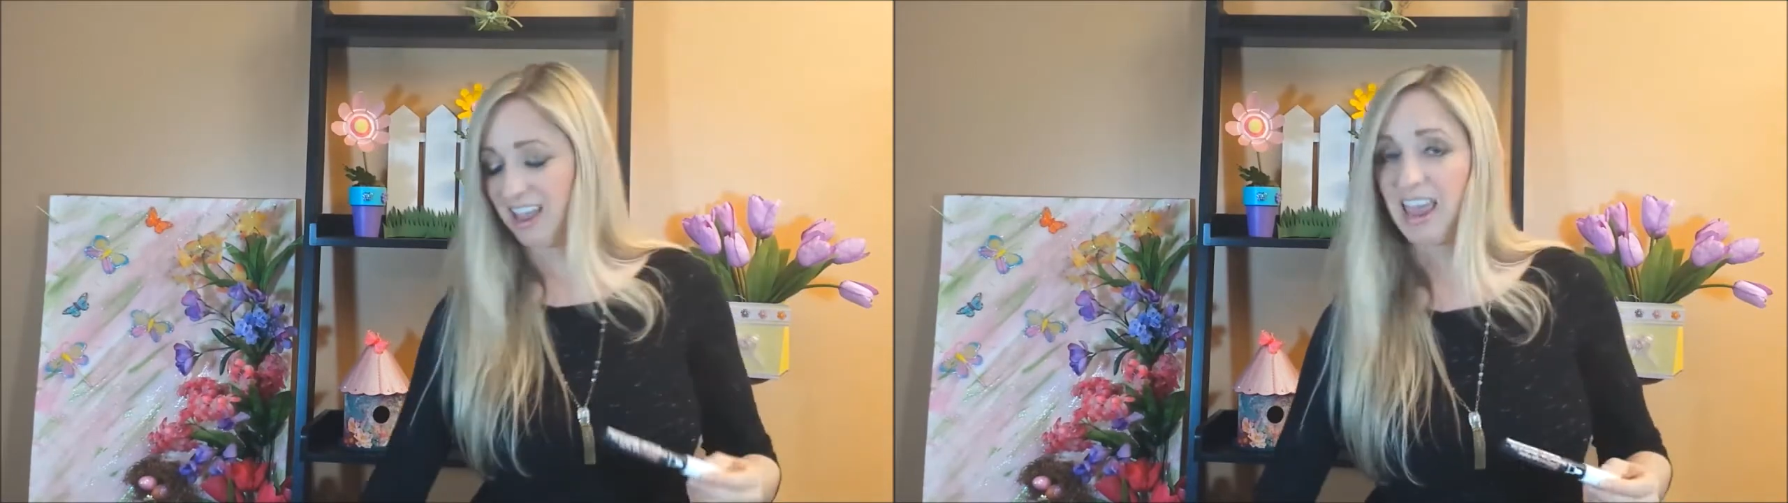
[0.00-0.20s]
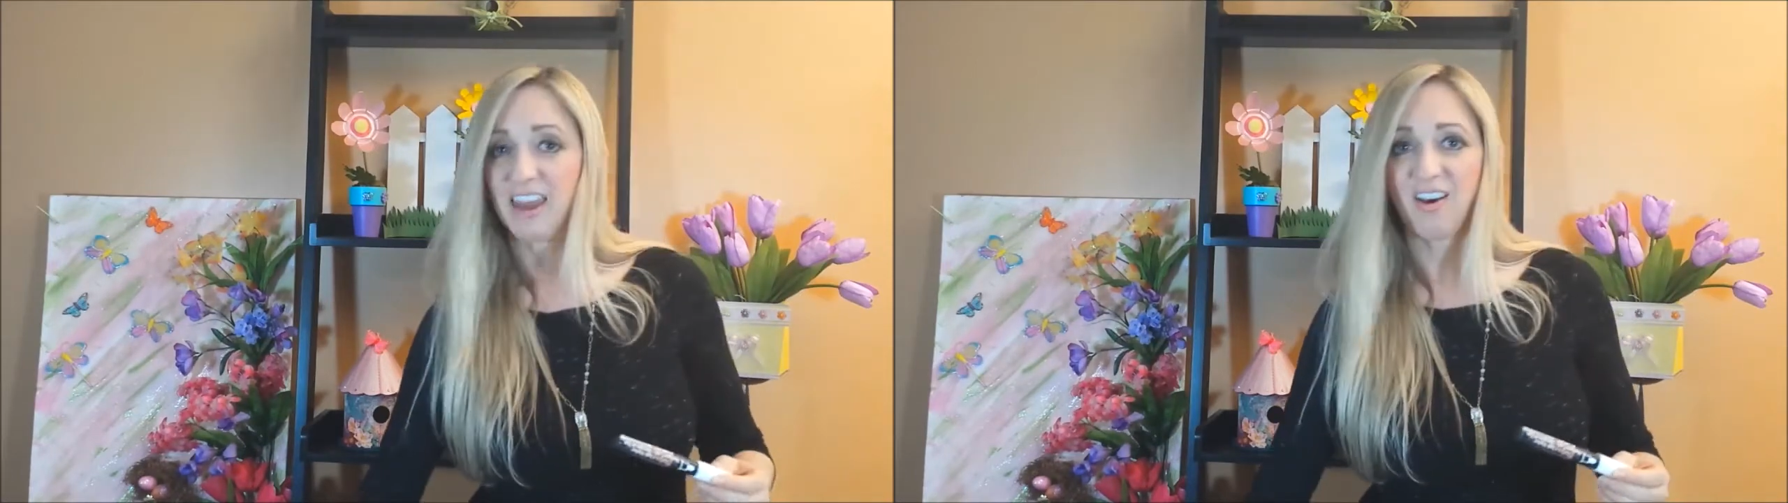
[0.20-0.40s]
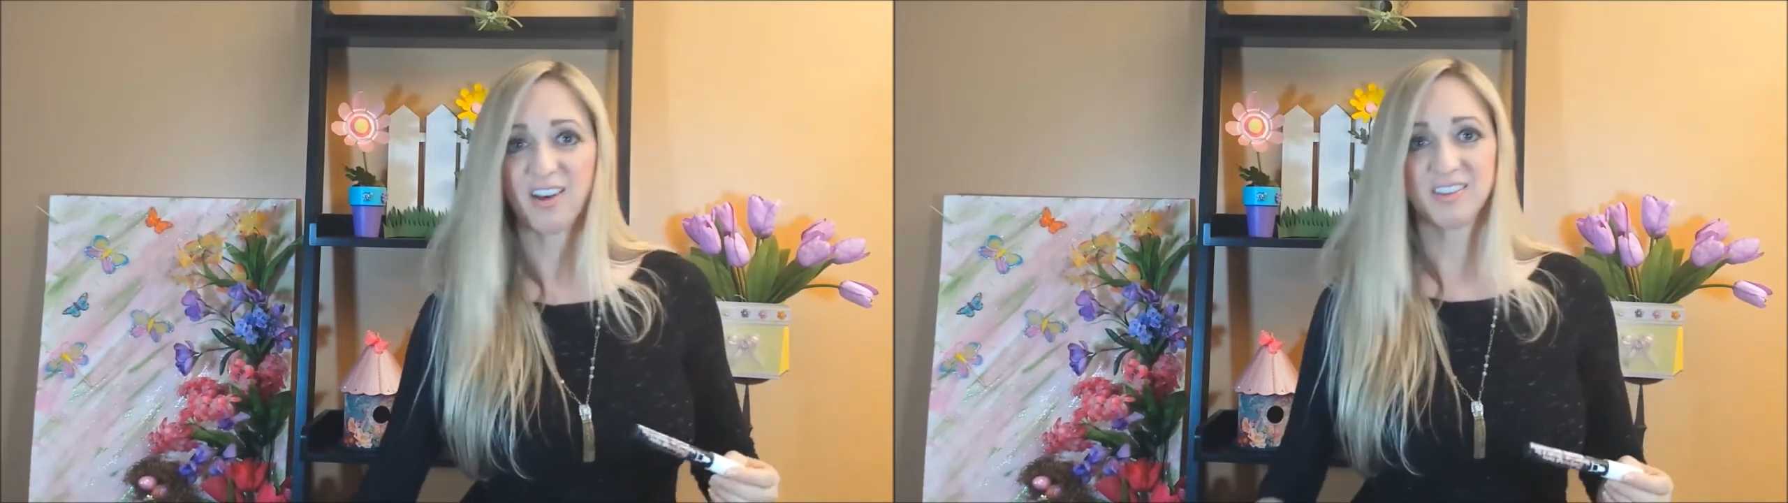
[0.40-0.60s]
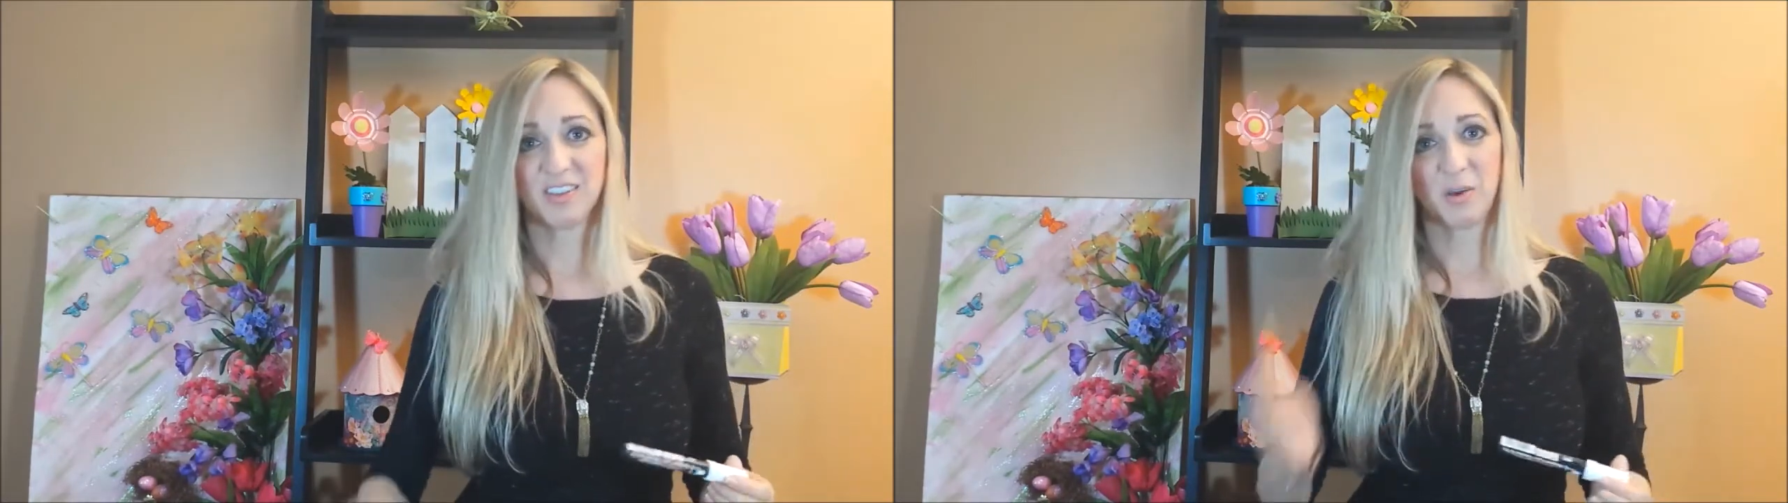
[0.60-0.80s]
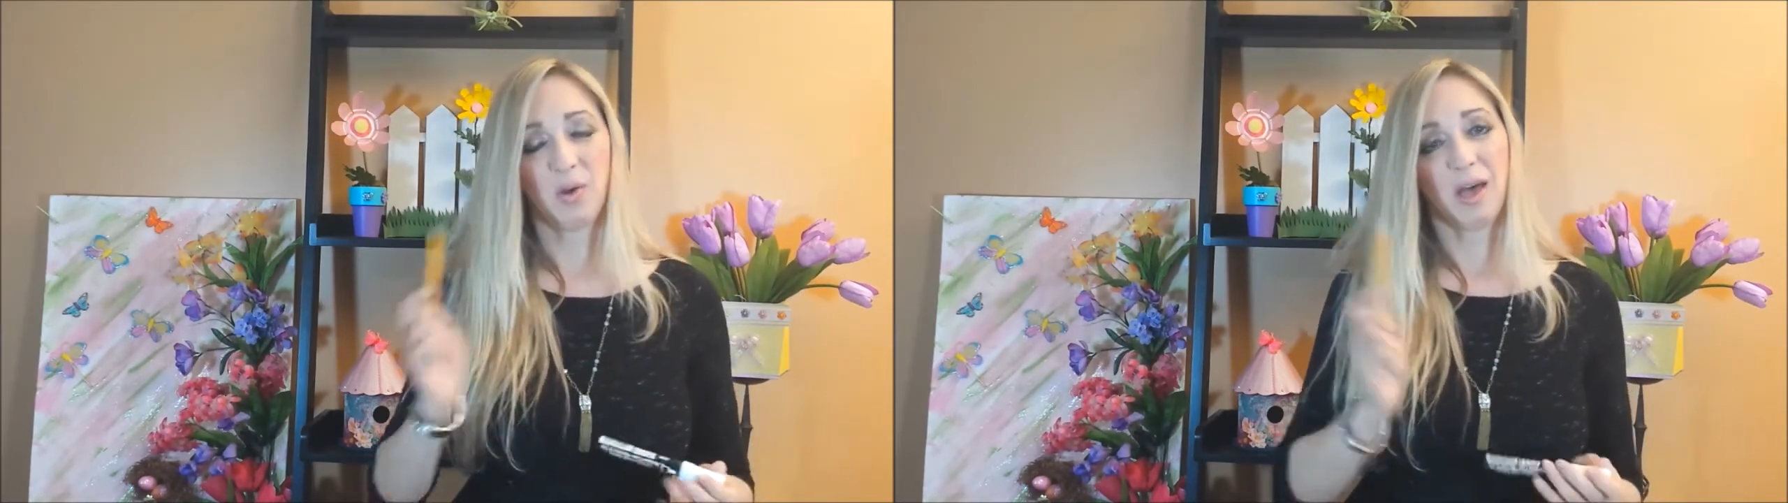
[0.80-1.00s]
And also
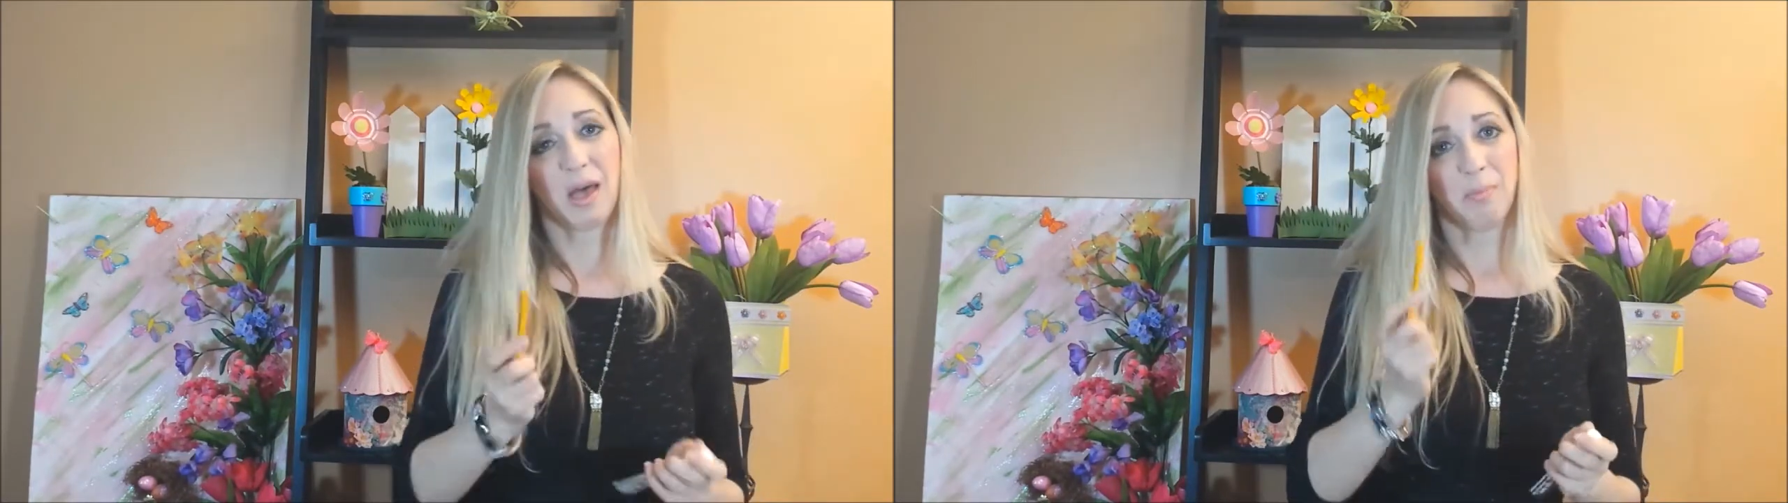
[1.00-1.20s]
a